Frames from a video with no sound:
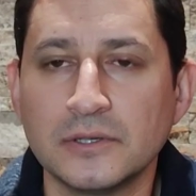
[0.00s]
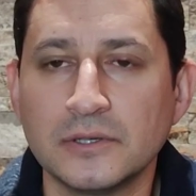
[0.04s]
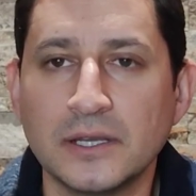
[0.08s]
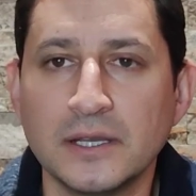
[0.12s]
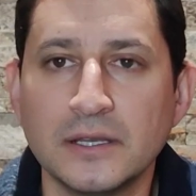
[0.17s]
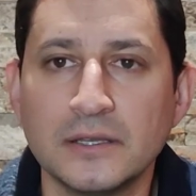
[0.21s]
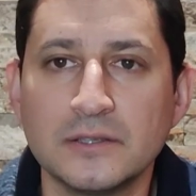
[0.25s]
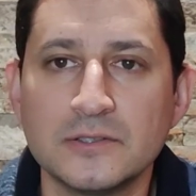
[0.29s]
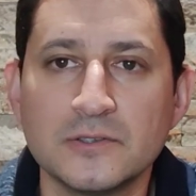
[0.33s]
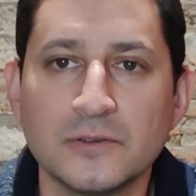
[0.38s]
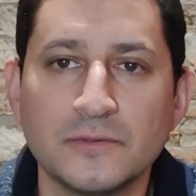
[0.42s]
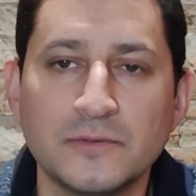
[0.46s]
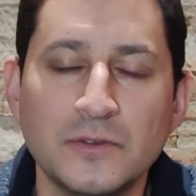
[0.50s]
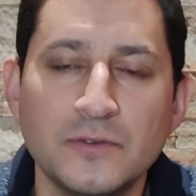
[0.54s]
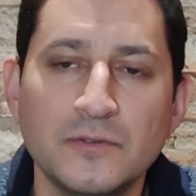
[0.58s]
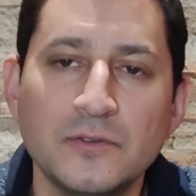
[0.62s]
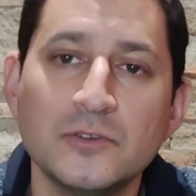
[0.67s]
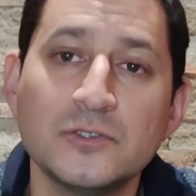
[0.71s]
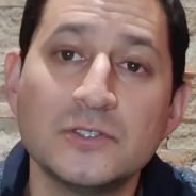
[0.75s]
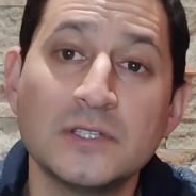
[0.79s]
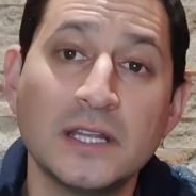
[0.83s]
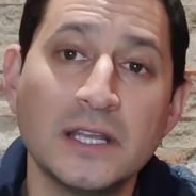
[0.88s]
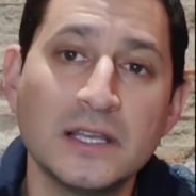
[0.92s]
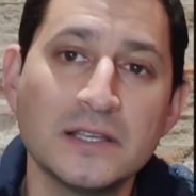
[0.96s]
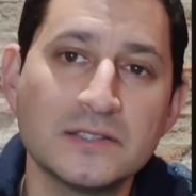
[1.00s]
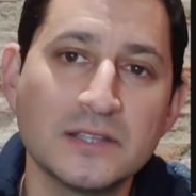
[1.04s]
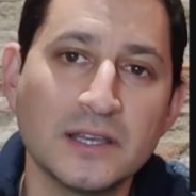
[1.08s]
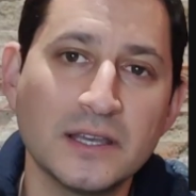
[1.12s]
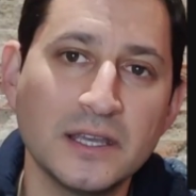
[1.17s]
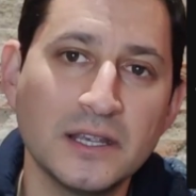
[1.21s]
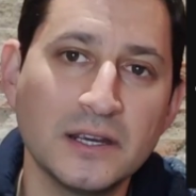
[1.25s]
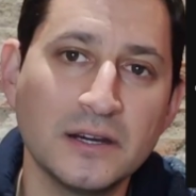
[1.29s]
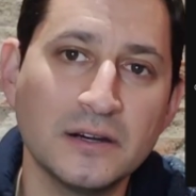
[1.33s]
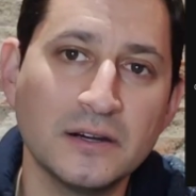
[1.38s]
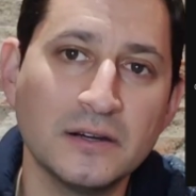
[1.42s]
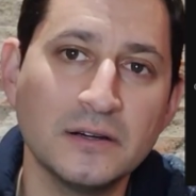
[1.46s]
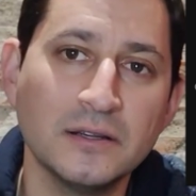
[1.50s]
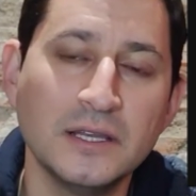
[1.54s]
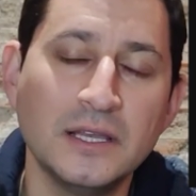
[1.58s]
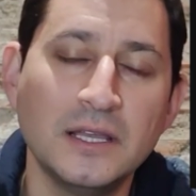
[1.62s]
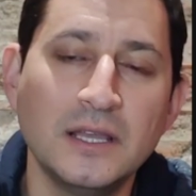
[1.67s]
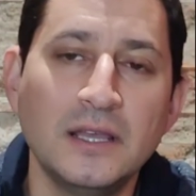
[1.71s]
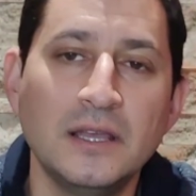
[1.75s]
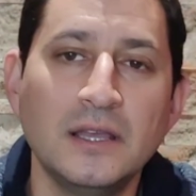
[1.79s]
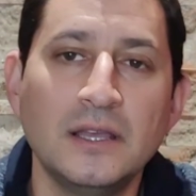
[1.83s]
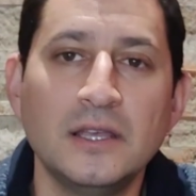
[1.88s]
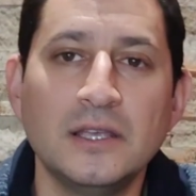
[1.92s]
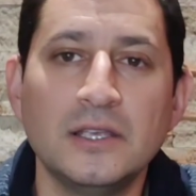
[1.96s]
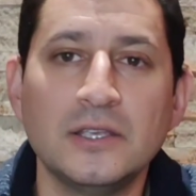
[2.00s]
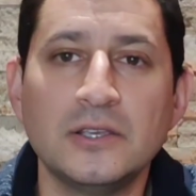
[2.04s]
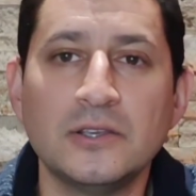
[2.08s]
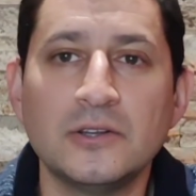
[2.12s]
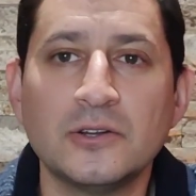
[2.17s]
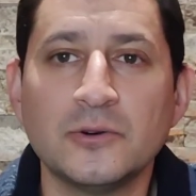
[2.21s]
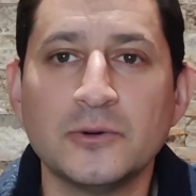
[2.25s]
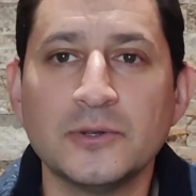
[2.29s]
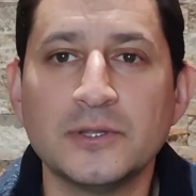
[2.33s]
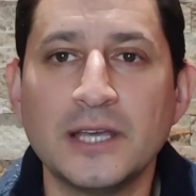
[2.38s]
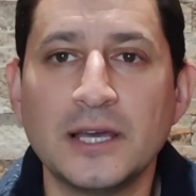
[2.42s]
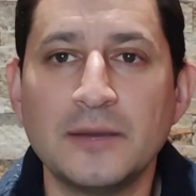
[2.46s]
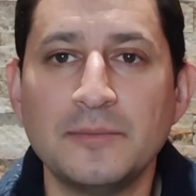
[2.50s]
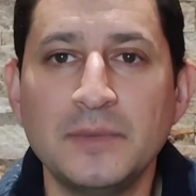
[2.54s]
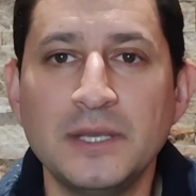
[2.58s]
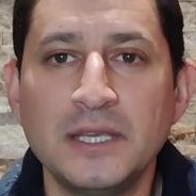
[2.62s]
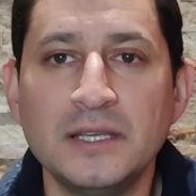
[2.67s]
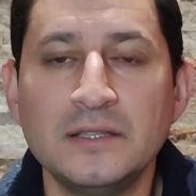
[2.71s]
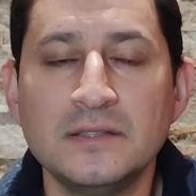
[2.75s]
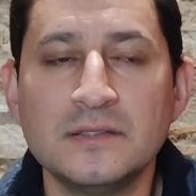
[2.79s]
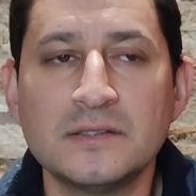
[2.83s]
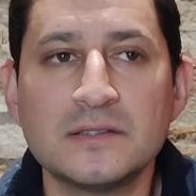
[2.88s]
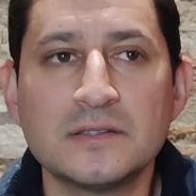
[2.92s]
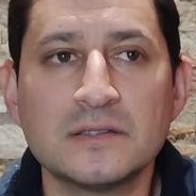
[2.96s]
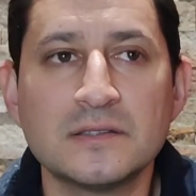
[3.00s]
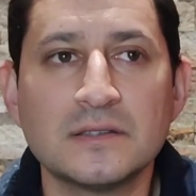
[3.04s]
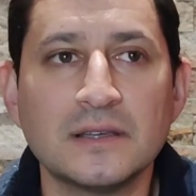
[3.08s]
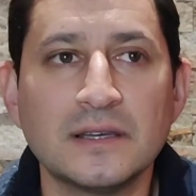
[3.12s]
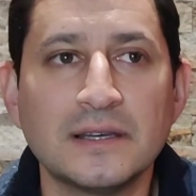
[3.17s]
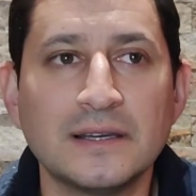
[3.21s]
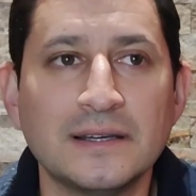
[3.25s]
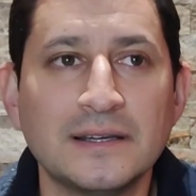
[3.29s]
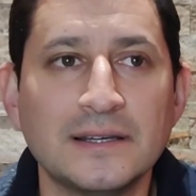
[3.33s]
Okay, so if you use an ASIair, you know what that means.